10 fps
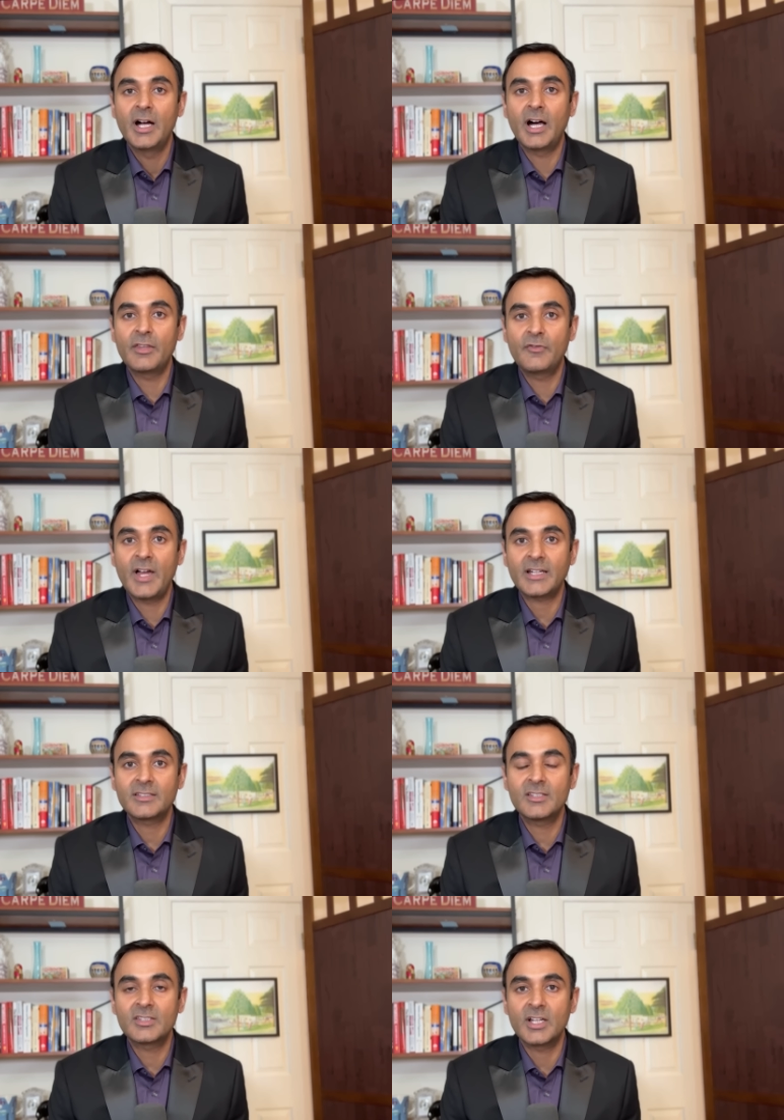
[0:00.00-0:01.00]
Other
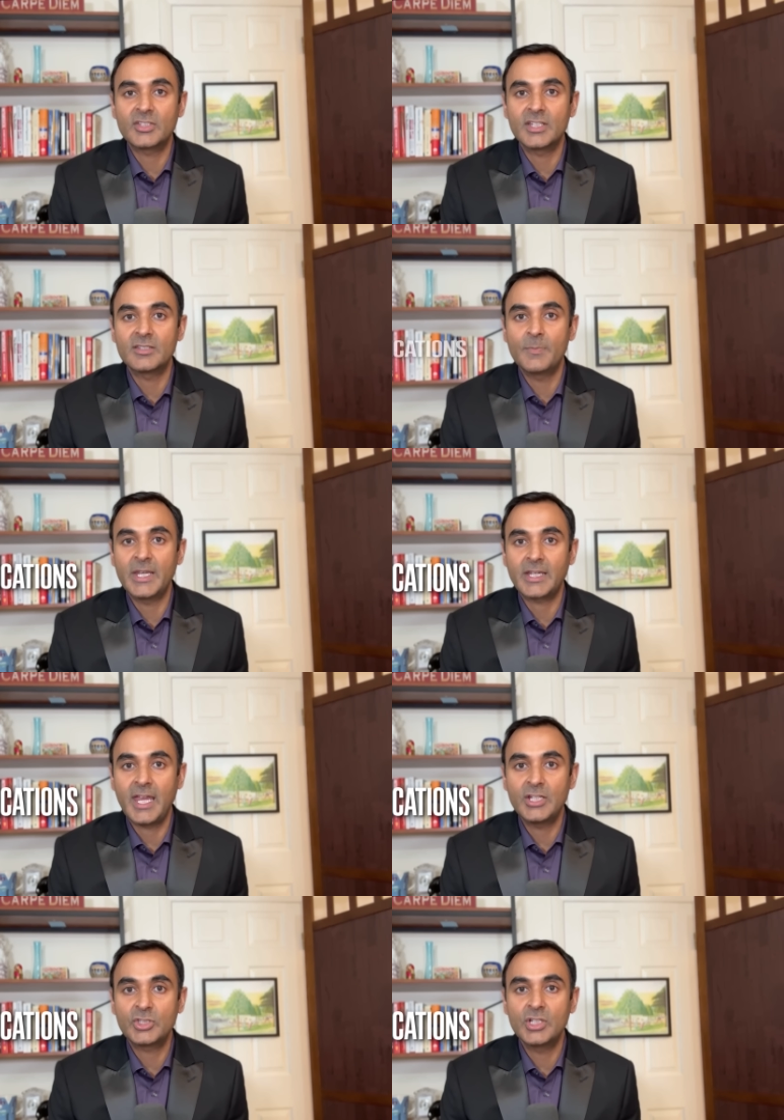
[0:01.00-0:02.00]
factors such as
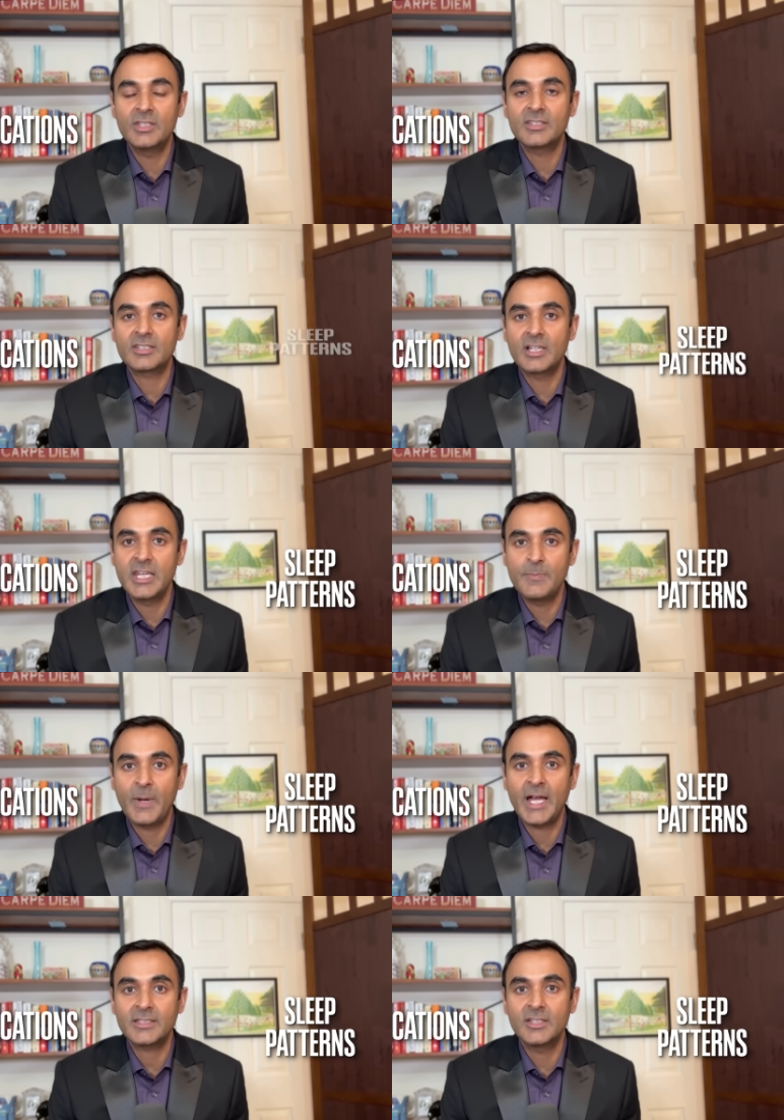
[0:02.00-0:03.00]
medications, sleep
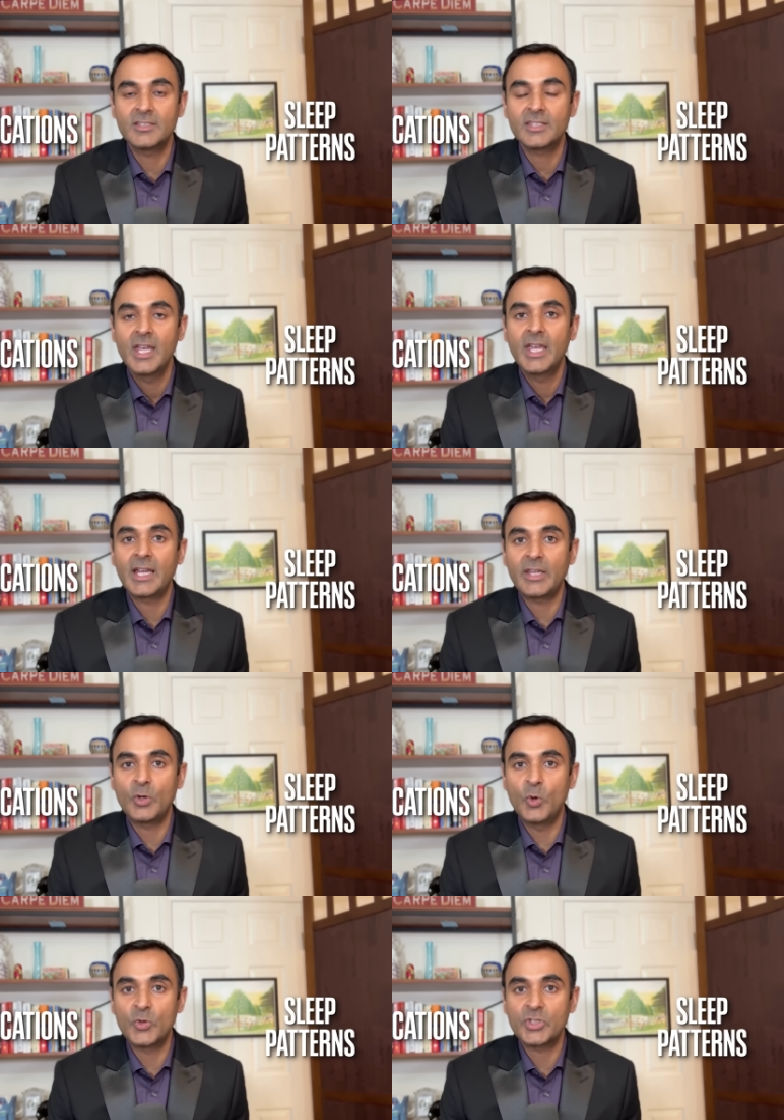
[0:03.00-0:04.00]
patterns, can
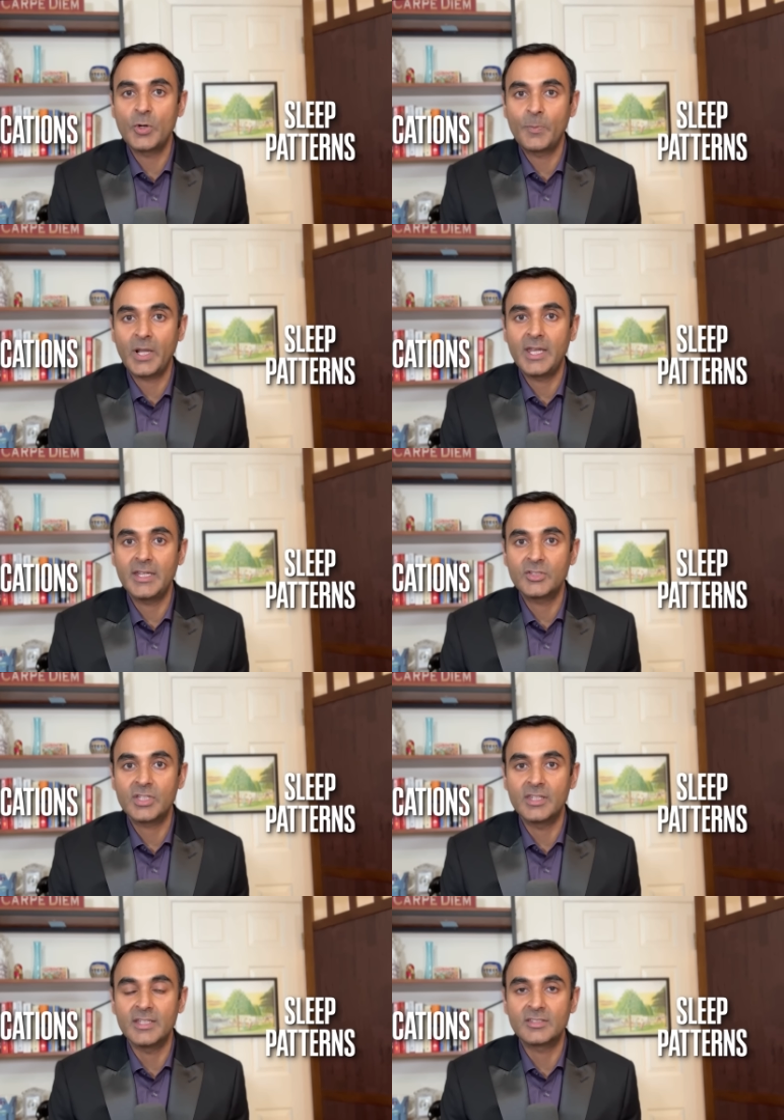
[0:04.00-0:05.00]
also play into
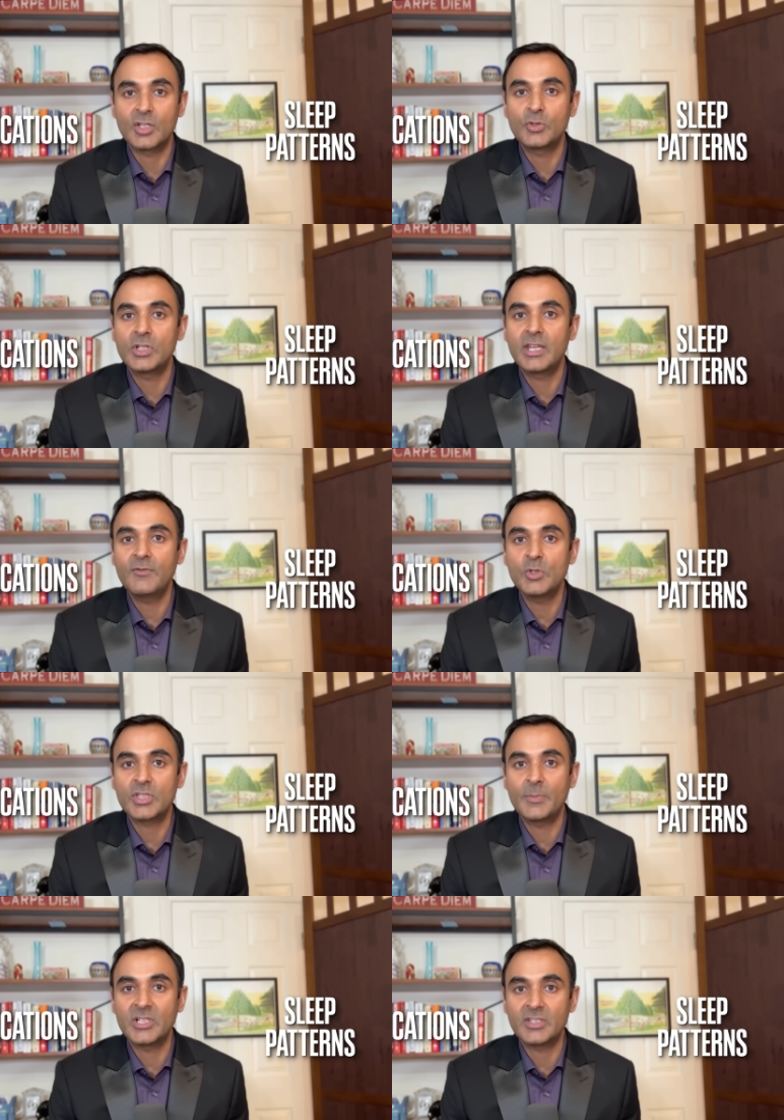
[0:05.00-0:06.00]
this. So to give you
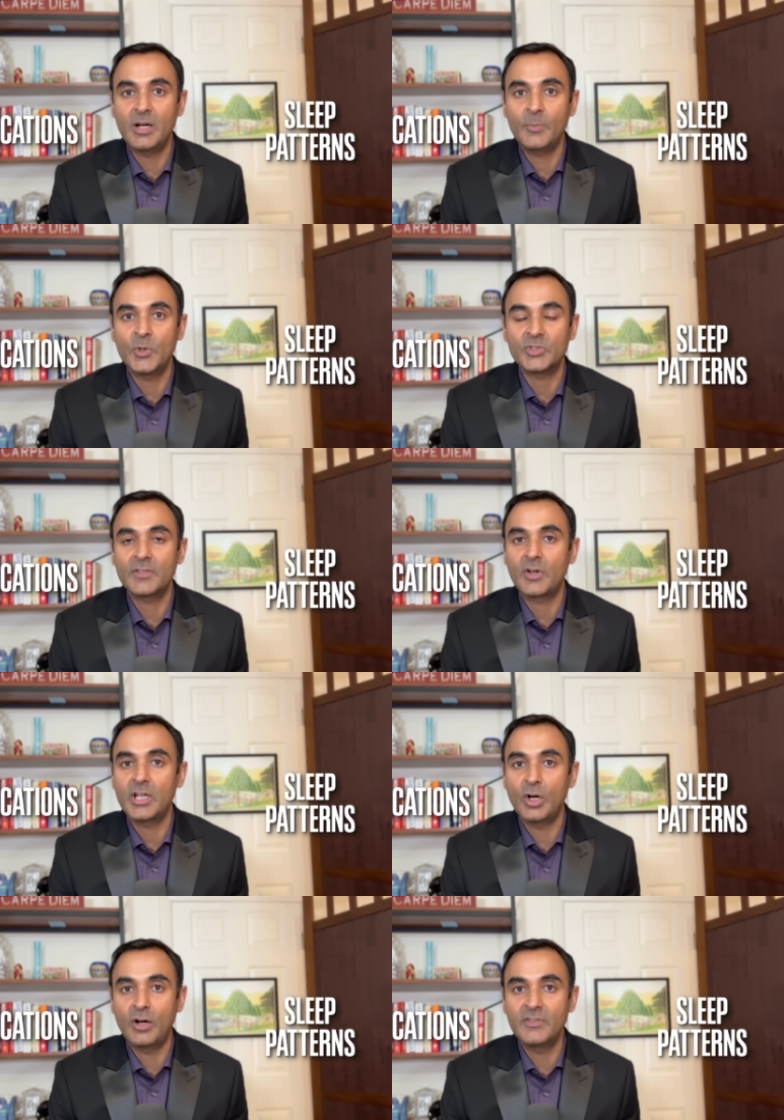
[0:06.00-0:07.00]
some examples, a
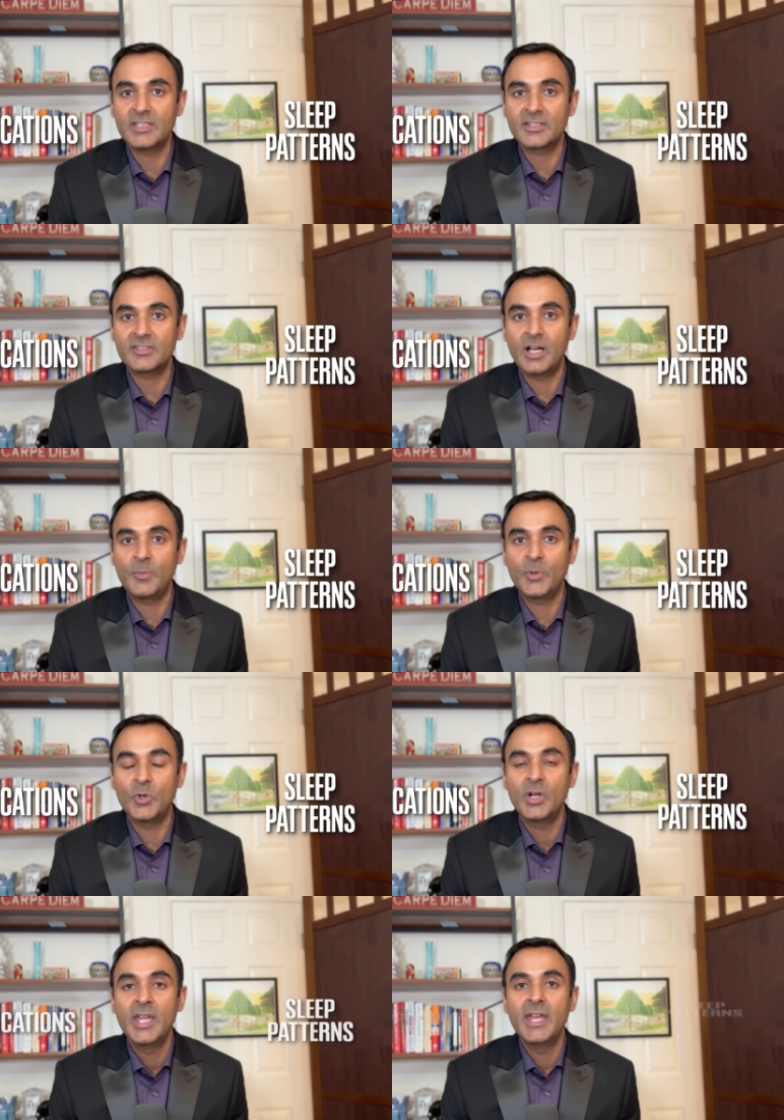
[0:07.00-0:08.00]
very obvious
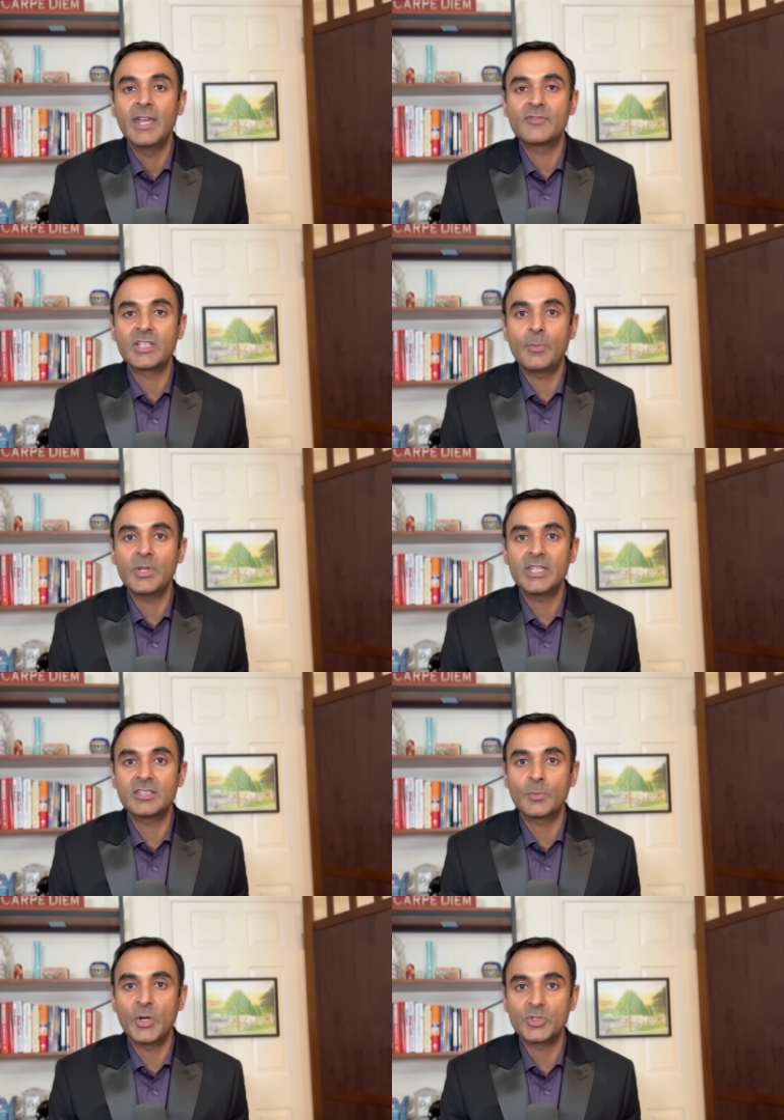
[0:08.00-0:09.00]
example, if somebody is
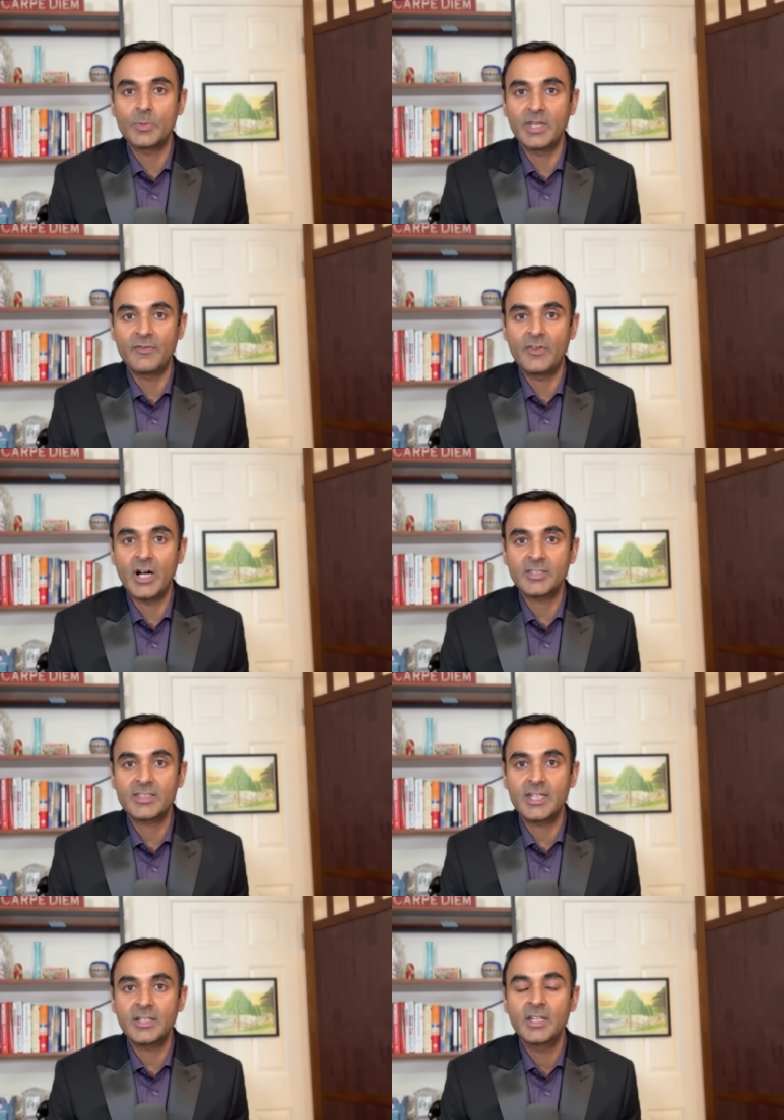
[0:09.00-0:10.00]
supposed to be
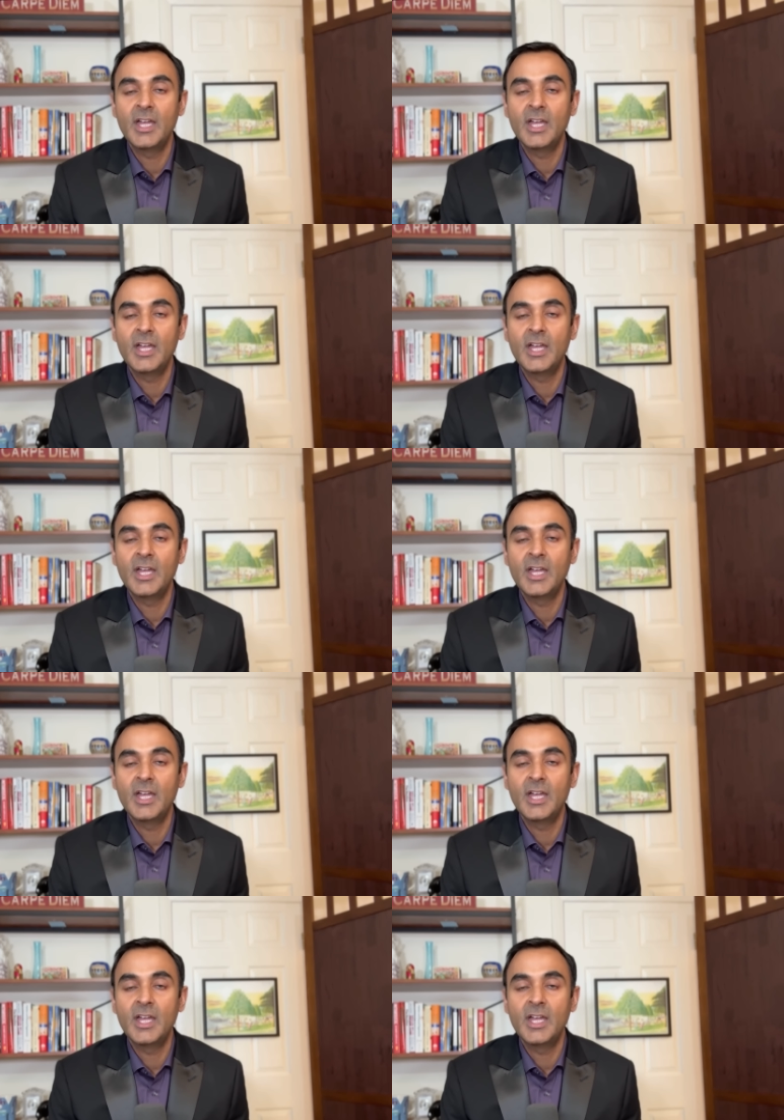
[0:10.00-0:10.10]
fasting